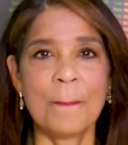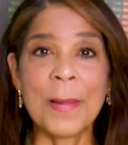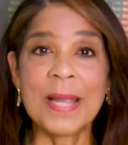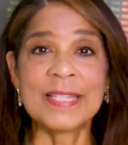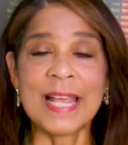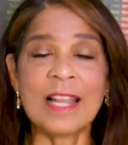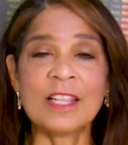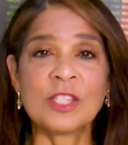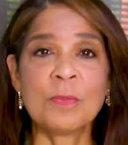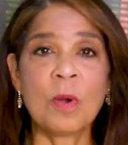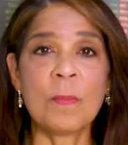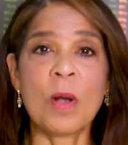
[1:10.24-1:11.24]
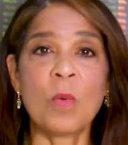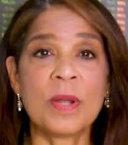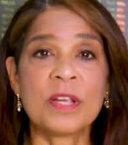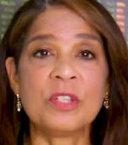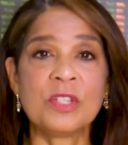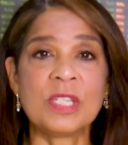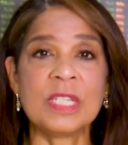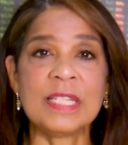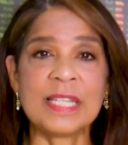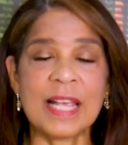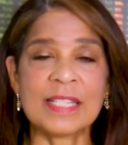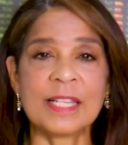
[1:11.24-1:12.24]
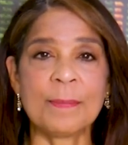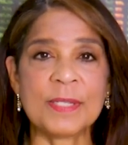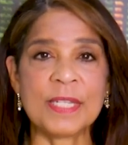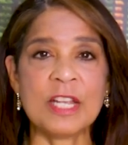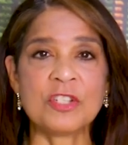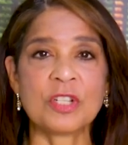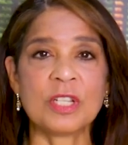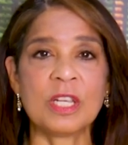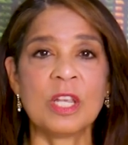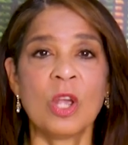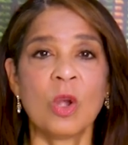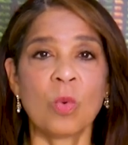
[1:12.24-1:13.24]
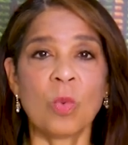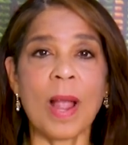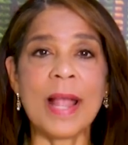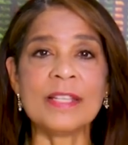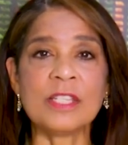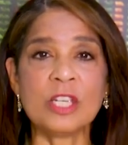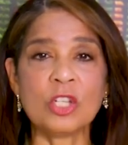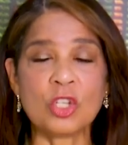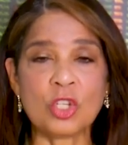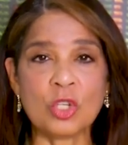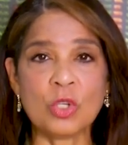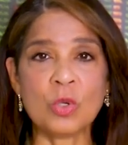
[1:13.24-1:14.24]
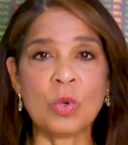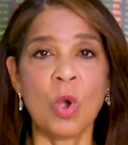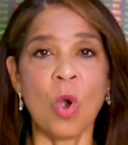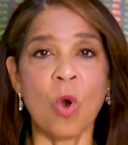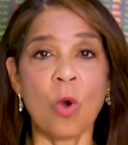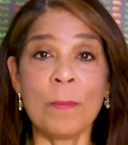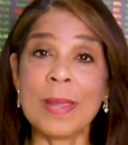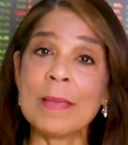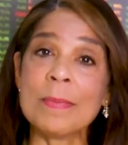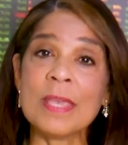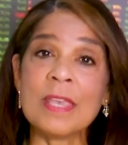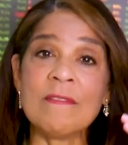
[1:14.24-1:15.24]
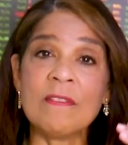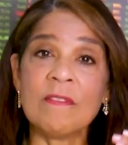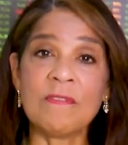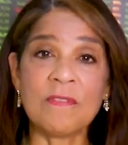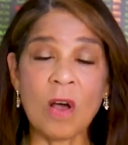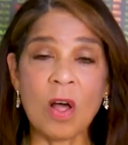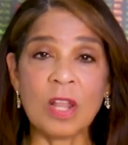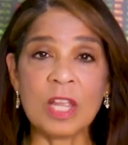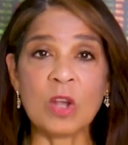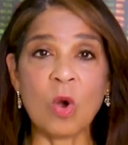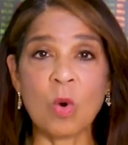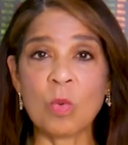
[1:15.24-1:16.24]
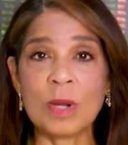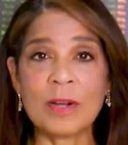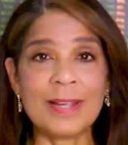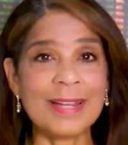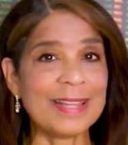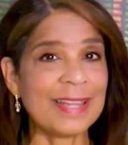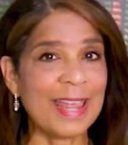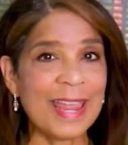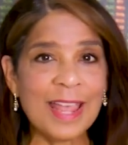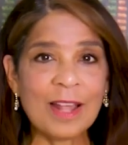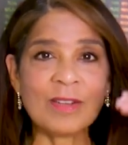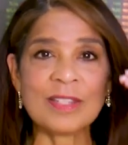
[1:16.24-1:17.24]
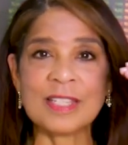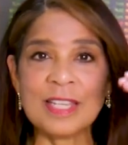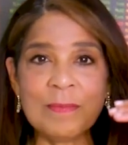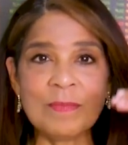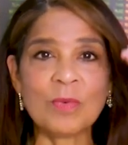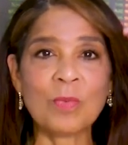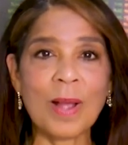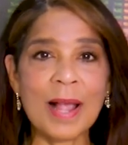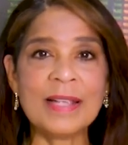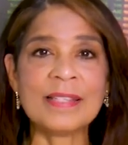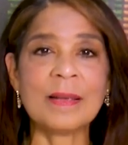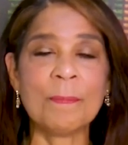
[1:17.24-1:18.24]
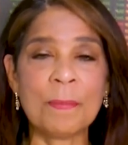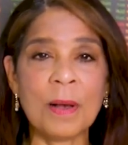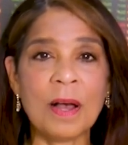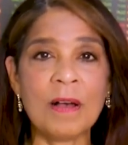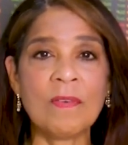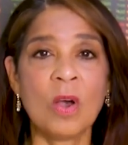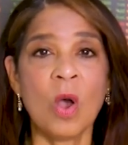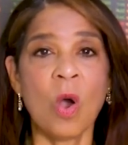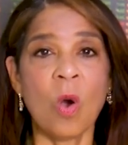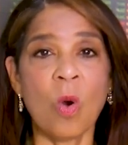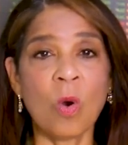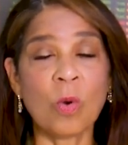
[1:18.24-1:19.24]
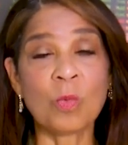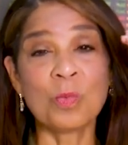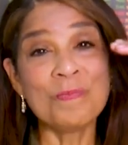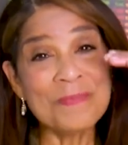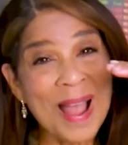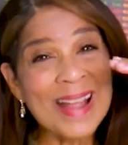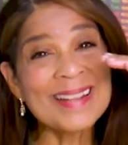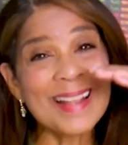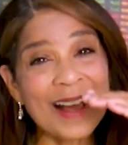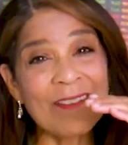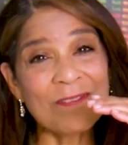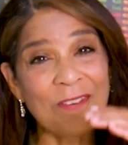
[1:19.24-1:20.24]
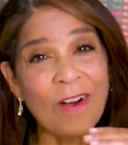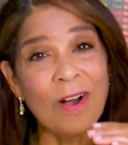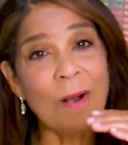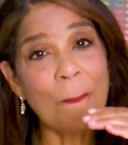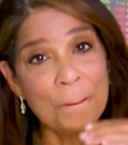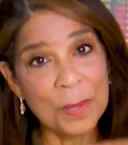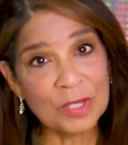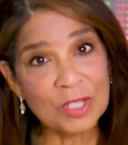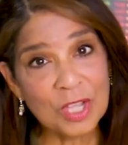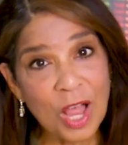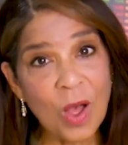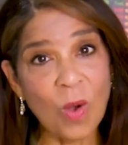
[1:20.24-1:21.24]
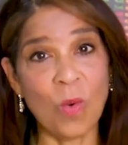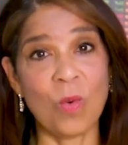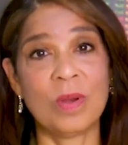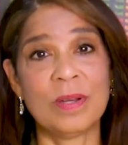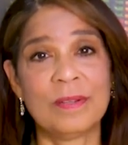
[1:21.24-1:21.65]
Mike, tell us more about where you see Tesla potentially rising to, or maybe even falling, or where it can't seem to rise above or might not fall below.